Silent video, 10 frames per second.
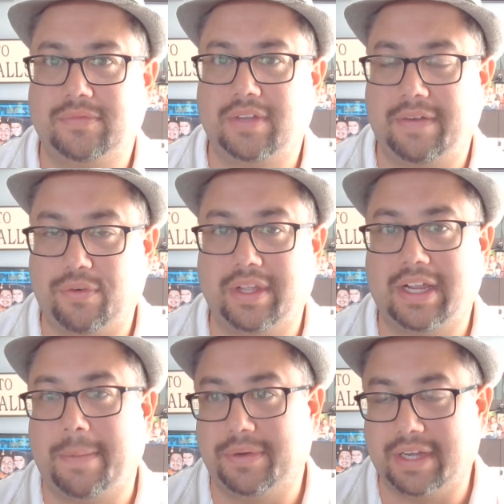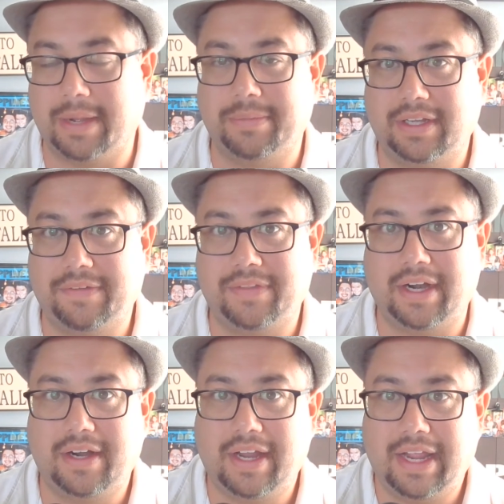and for the couple to come to live
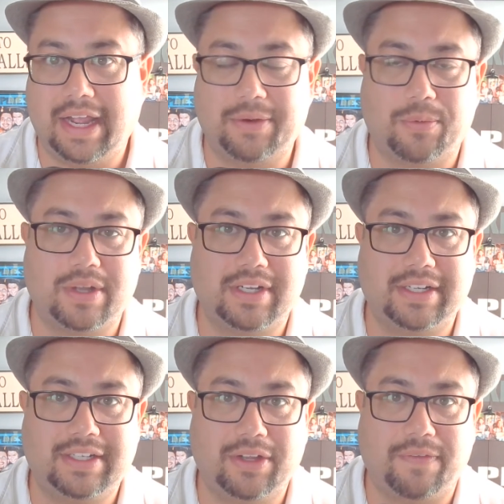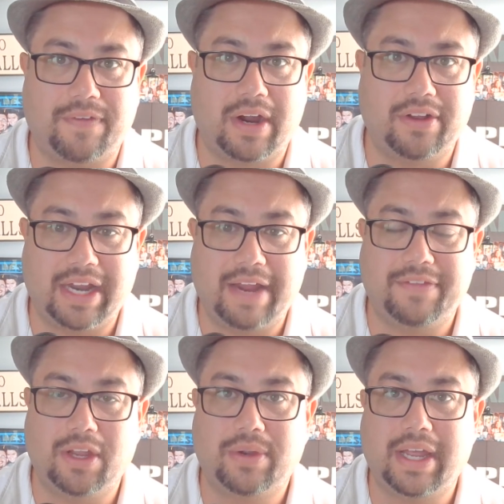there. And it wasn't until the father gave
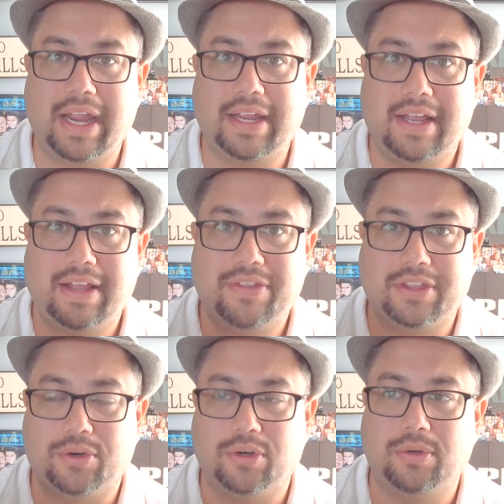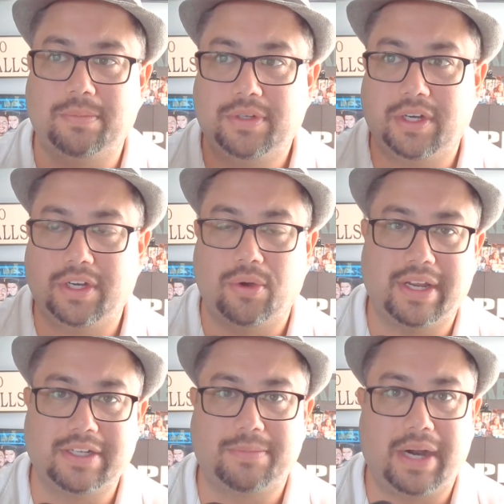the okay that the groom could go
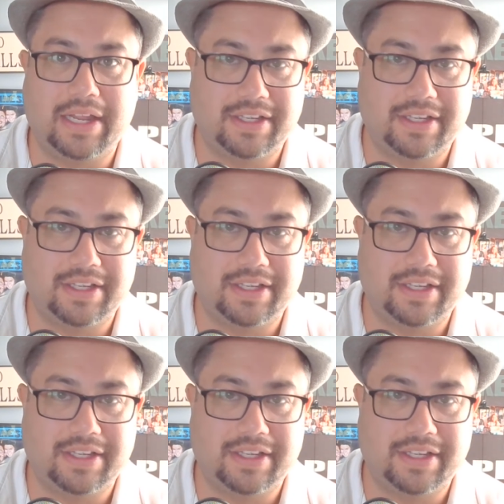get his bride.